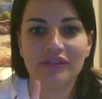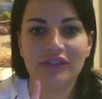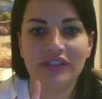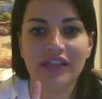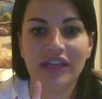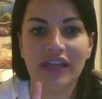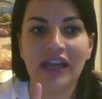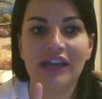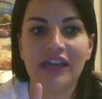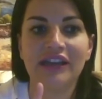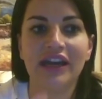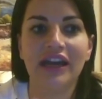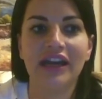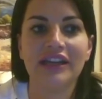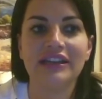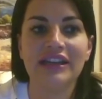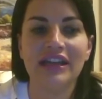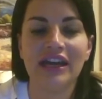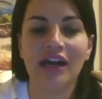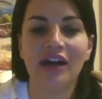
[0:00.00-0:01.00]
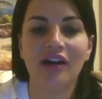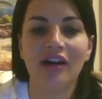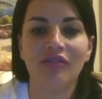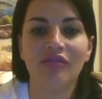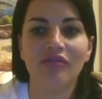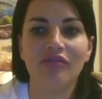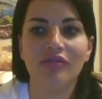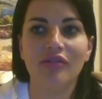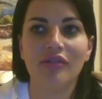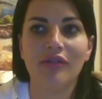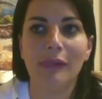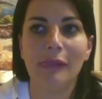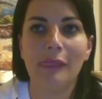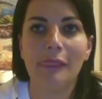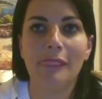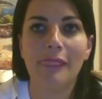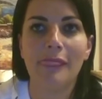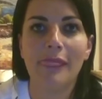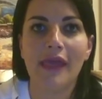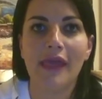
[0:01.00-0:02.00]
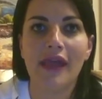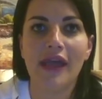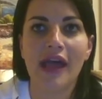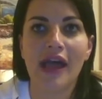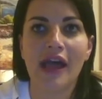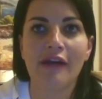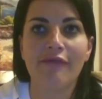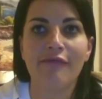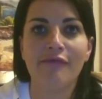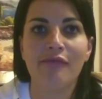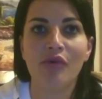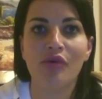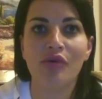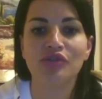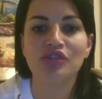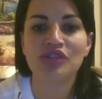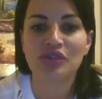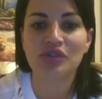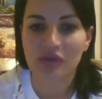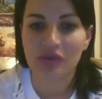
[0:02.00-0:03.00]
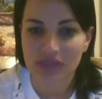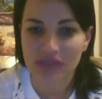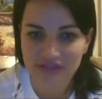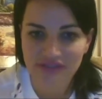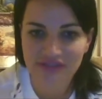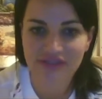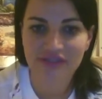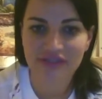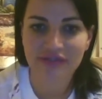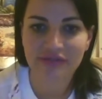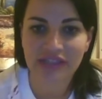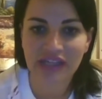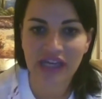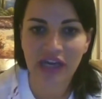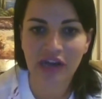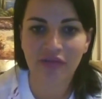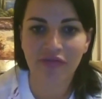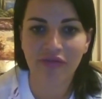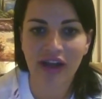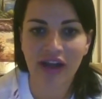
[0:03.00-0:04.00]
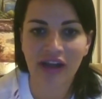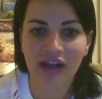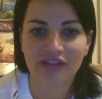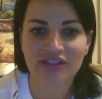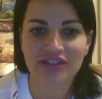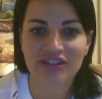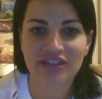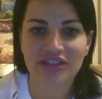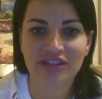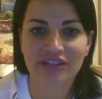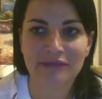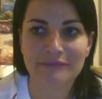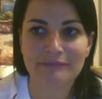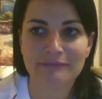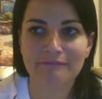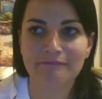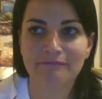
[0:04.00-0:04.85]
and I now have more choice of how to,